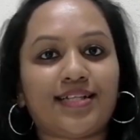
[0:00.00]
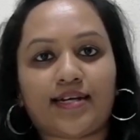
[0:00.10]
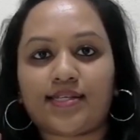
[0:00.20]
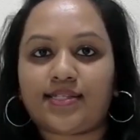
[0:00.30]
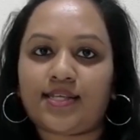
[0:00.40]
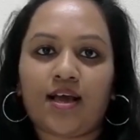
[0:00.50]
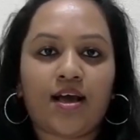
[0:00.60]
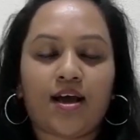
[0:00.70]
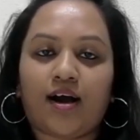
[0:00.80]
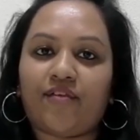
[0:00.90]
That is
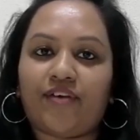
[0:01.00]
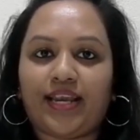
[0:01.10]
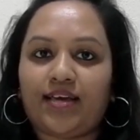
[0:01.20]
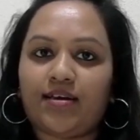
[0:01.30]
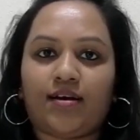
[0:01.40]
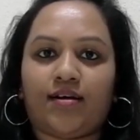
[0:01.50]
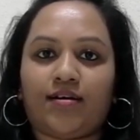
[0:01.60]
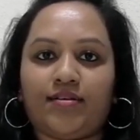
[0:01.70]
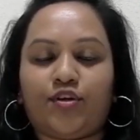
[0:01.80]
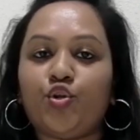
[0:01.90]
a very
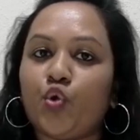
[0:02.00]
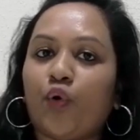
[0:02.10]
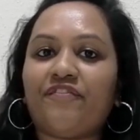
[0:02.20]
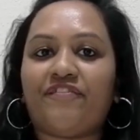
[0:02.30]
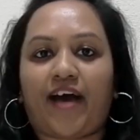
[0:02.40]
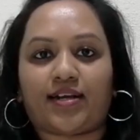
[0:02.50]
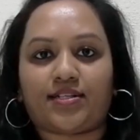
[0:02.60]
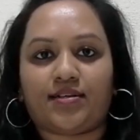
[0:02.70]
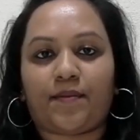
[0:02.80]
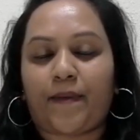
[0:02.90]
known
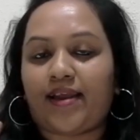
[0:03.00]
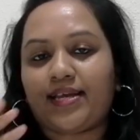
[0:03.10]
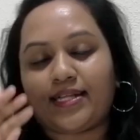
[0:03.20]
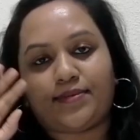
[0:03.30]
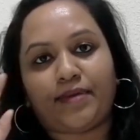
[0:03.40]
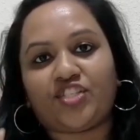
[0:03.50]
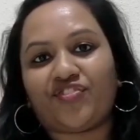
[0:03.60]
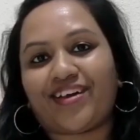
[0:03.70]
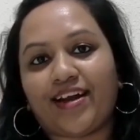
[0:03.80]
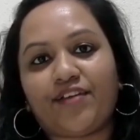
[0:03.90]
fact. The parent gets a
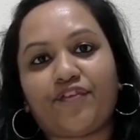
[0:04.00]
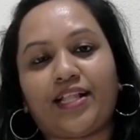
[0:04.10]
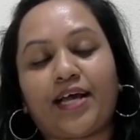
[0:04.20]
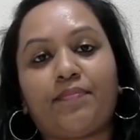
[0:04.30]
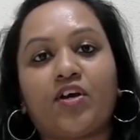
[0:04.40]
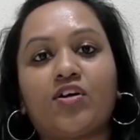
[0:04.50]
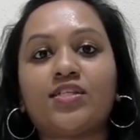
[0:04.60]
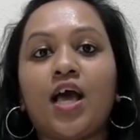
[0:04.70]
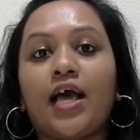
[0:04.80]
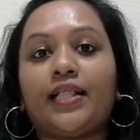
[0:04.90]
major credit for that,
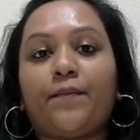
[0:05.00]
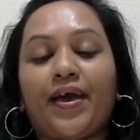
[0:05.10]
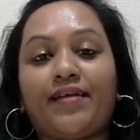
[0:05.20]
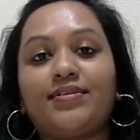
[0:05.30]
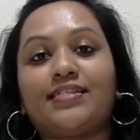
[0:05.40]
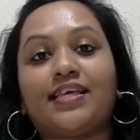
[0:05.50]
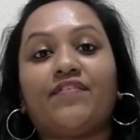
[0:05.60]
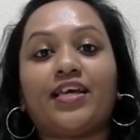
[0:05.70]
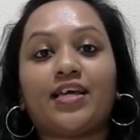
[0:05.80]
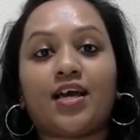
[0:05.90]
because the parent is
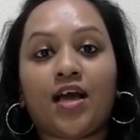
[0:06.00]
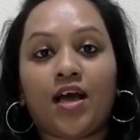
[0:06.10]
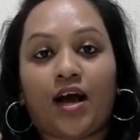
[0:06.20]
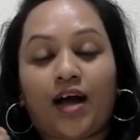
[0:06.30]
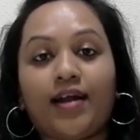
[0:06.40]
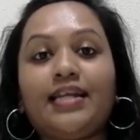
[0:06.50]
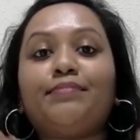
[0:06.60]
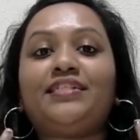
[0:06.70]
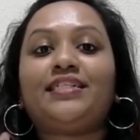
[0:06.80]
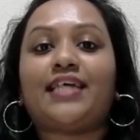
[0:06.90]
giving
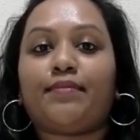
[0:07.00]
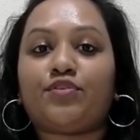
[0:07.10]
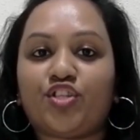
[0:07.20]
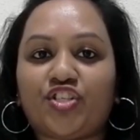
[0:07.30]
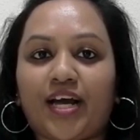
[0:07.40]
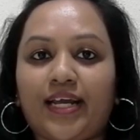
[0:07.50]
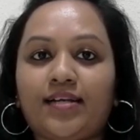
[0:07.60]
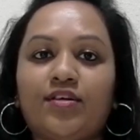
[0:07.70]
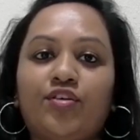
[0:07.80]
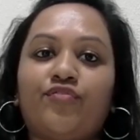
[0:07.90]
unlimited time to the
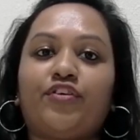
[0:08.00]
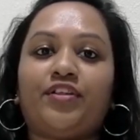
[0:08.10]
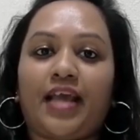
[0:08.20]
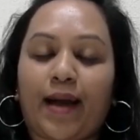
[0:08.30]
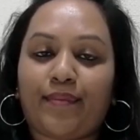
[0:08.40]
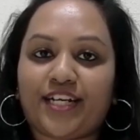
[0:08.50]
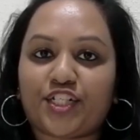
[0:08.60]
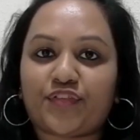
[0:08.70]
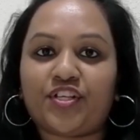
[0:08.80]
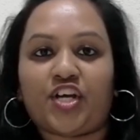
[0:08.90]
child, for the
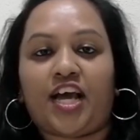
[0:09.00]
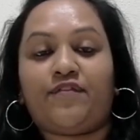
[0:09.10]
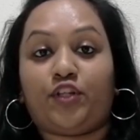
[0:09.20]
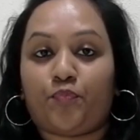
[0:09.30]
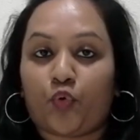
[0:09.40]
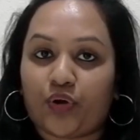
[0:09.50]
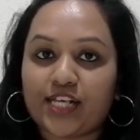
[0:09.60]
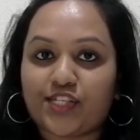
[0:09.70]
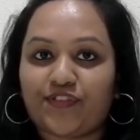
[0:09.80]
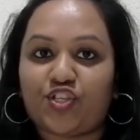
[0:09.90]
rehabilitation of the child, for the
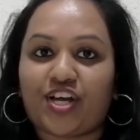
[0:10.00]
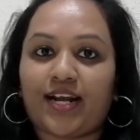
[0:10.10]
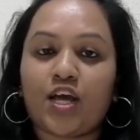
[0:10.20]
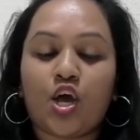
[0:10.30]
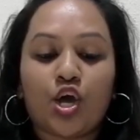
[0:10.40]
progress of the child.